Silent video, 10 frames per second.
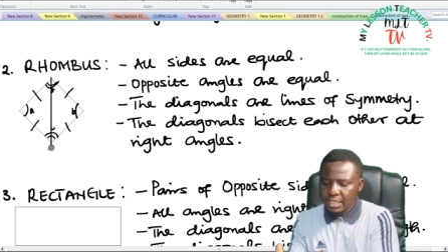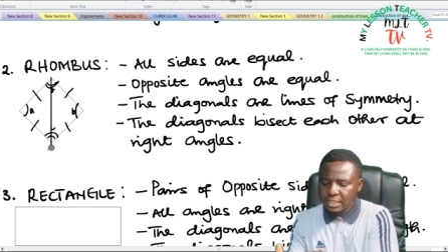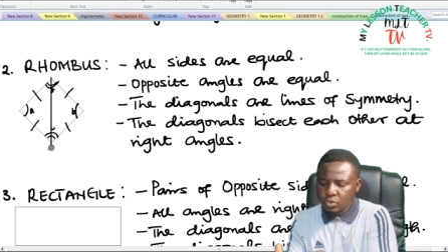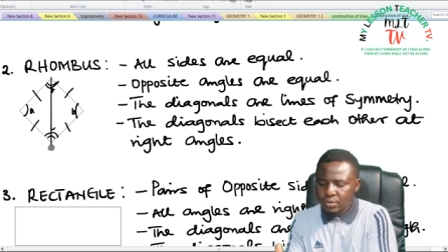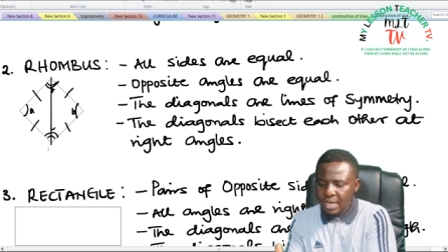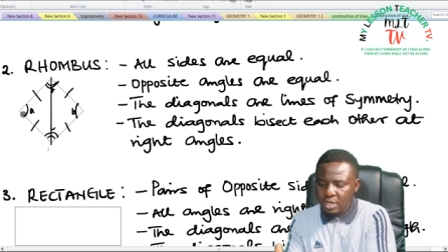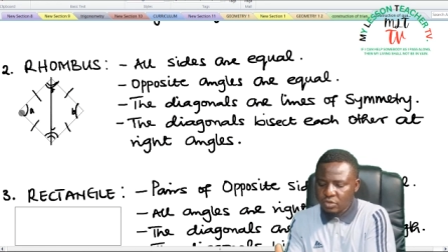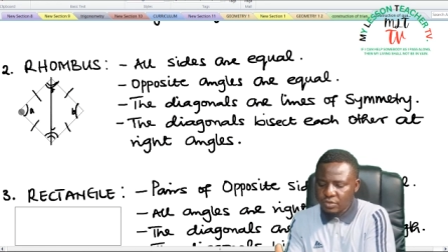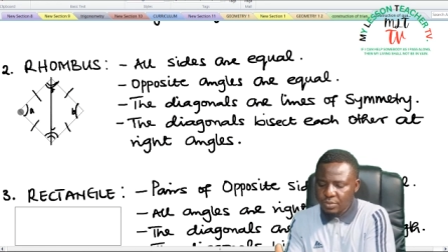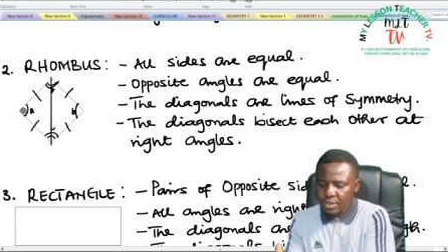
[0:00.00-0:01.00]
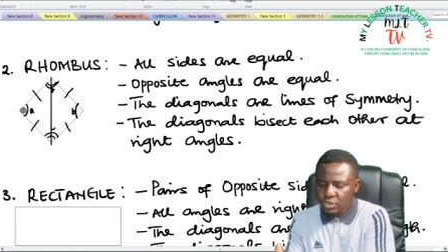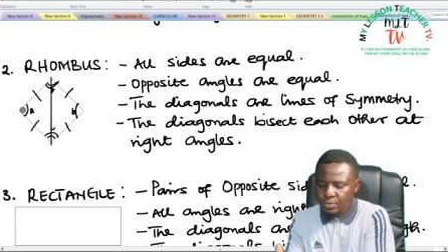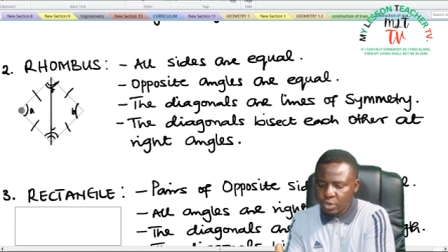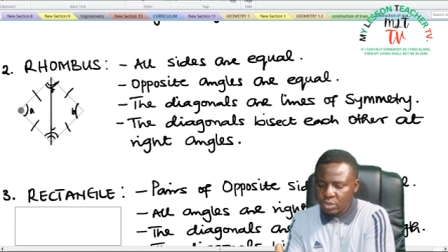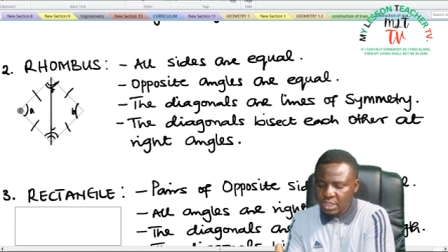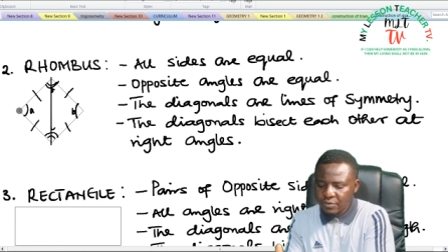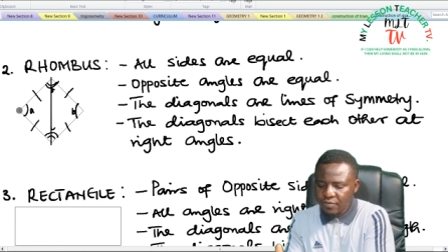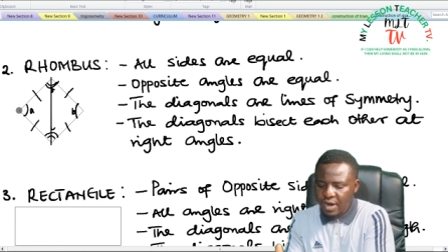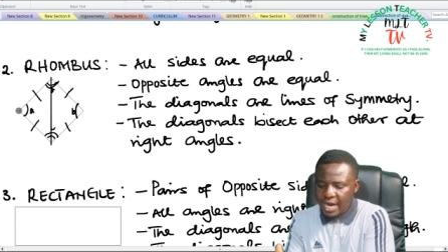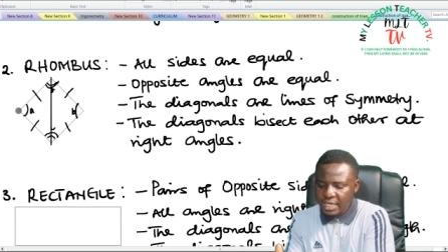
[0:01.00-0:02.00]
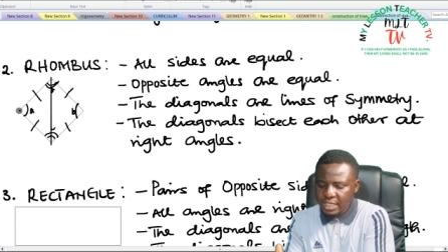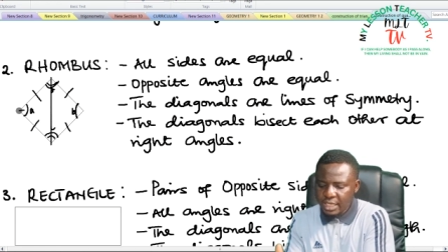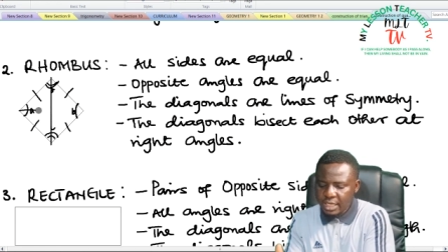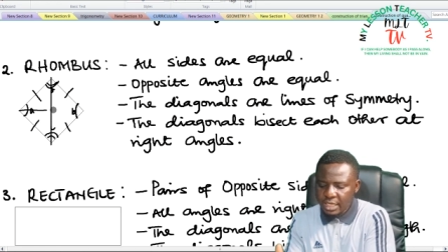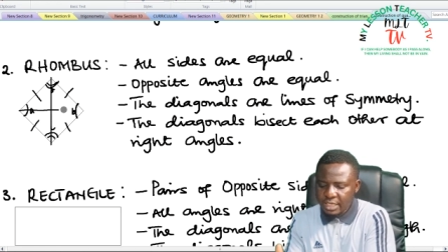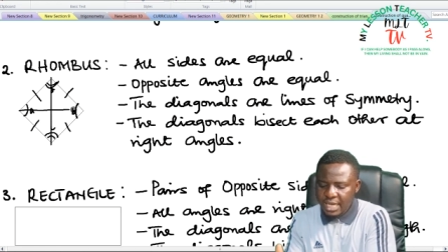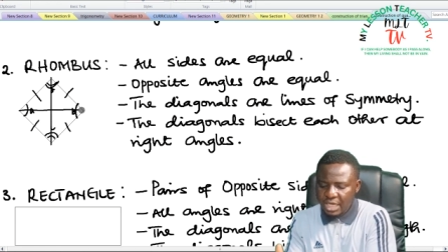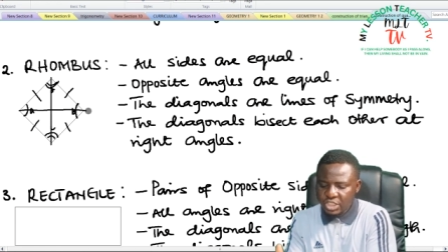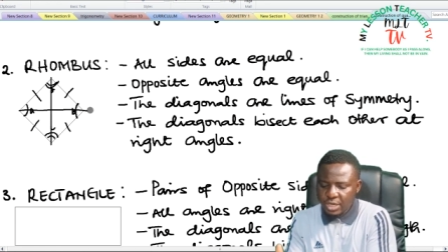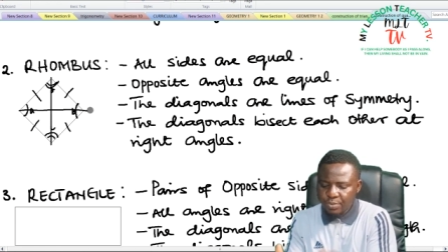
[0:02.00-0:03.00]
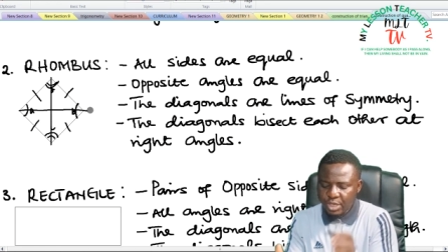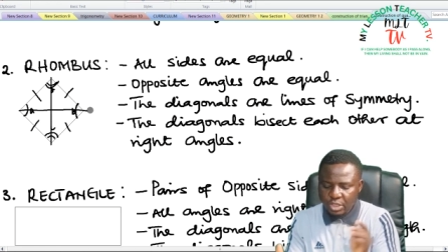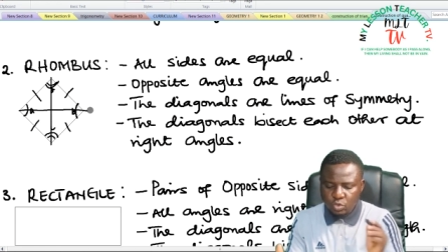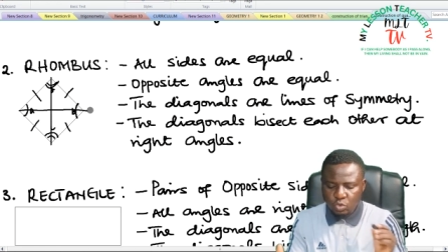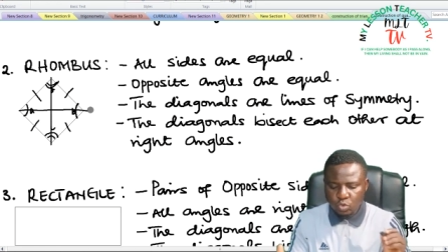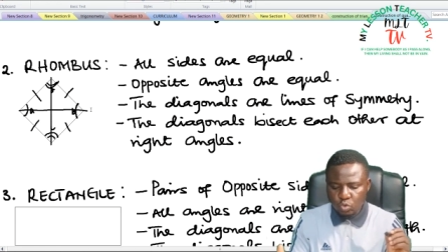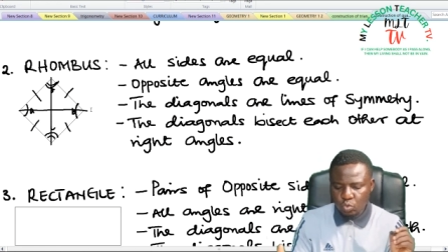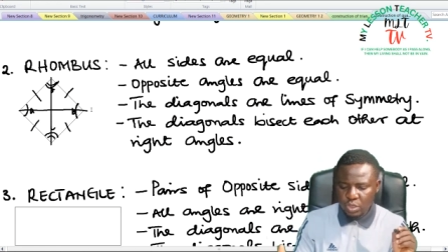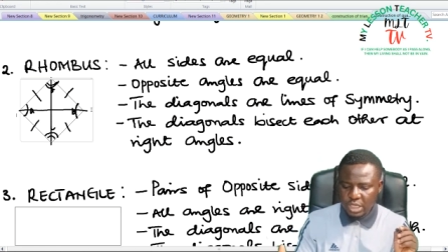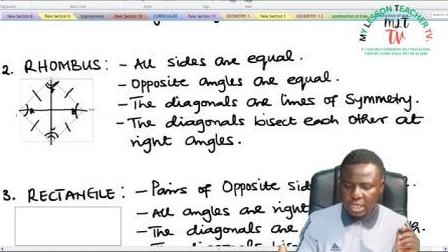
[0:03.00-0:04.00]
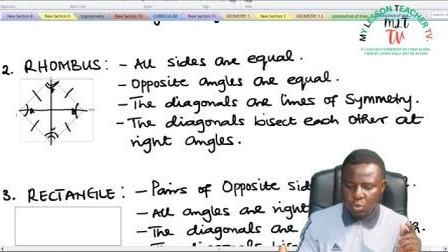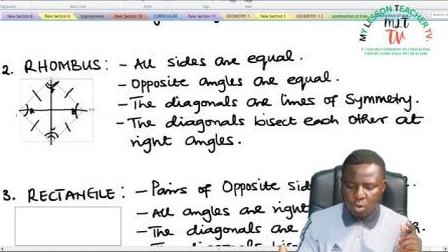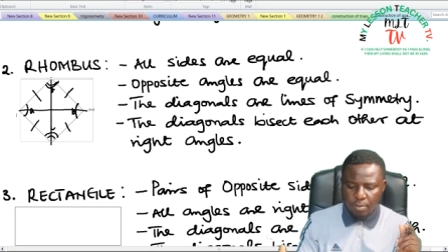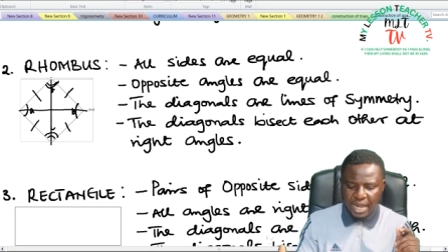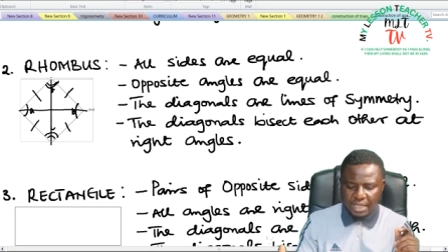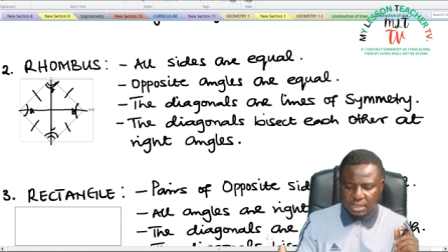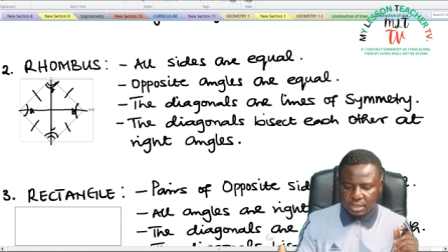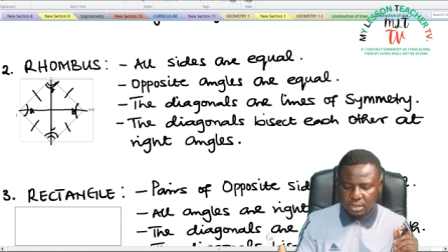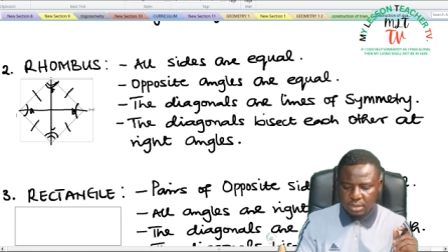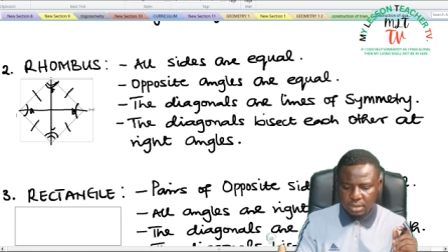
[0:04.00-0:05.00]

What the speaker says: they are said to be lines of symmetry because they divide that shape into two equal parts.